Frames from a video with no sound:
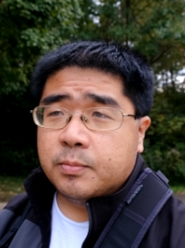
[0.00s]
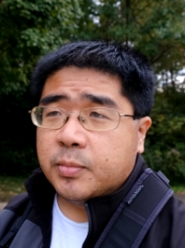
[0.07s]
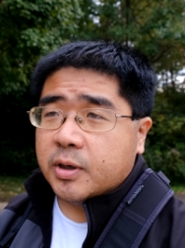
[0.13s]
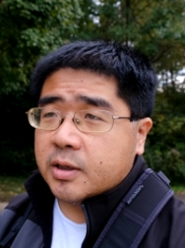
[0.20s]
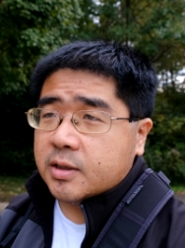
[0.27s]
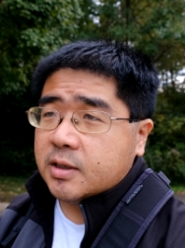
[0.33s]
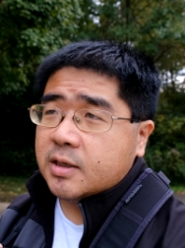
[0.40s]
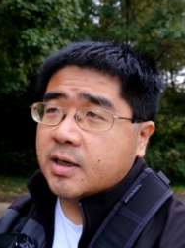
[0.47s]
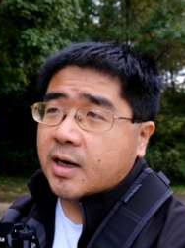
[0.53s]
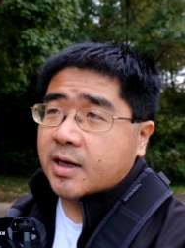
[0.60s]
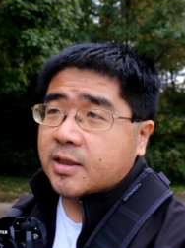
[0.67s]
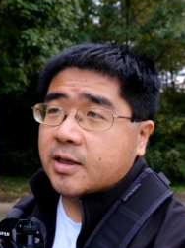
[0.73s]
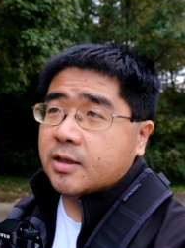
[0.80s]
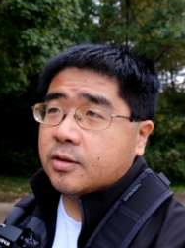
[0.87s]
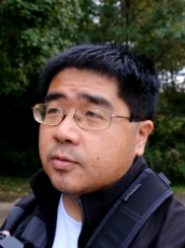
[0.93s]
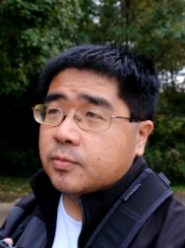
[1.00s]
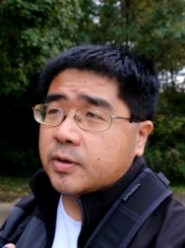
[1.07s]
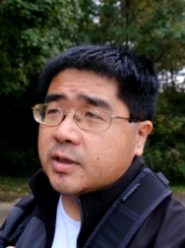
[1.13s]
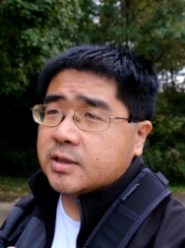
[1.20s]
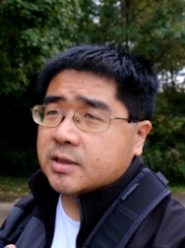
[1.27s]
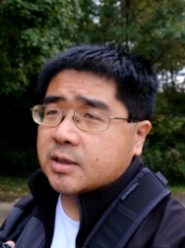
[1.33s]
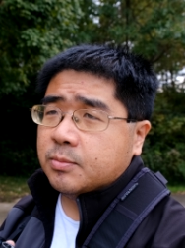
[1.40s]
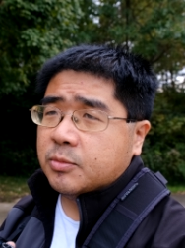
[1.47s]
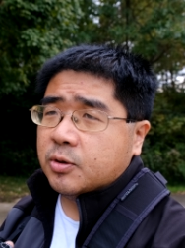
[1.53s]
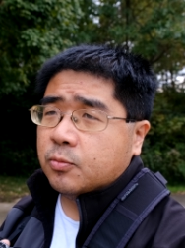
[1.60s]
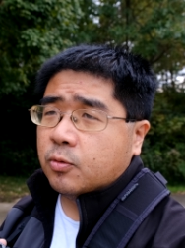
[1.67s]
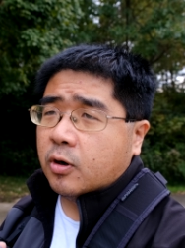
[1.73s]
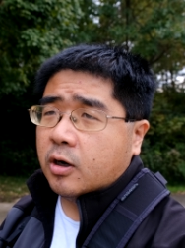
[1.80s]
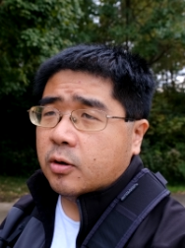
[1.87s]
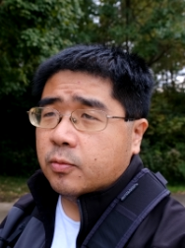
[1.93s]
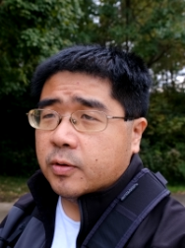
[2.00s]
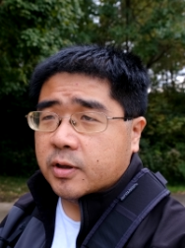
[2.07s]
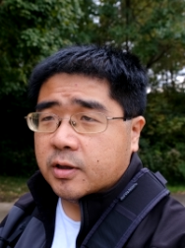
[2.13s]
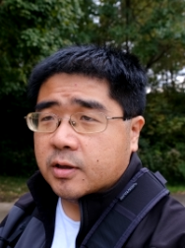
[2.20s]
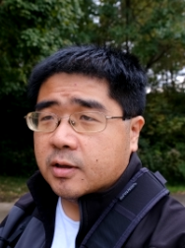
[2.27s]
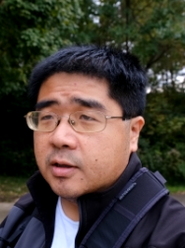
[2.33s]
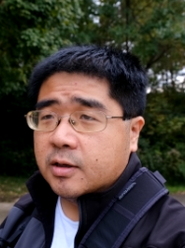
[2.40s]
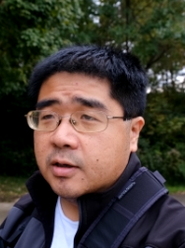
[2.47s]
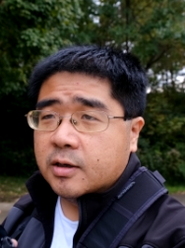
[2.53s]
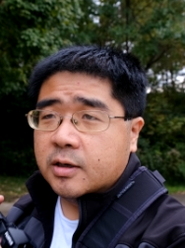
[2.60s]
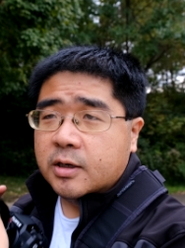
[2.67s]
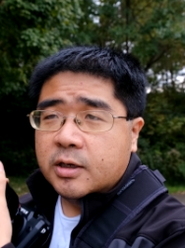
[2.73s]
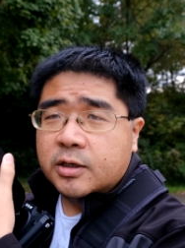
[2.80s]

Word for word: But I think there is something wrong with the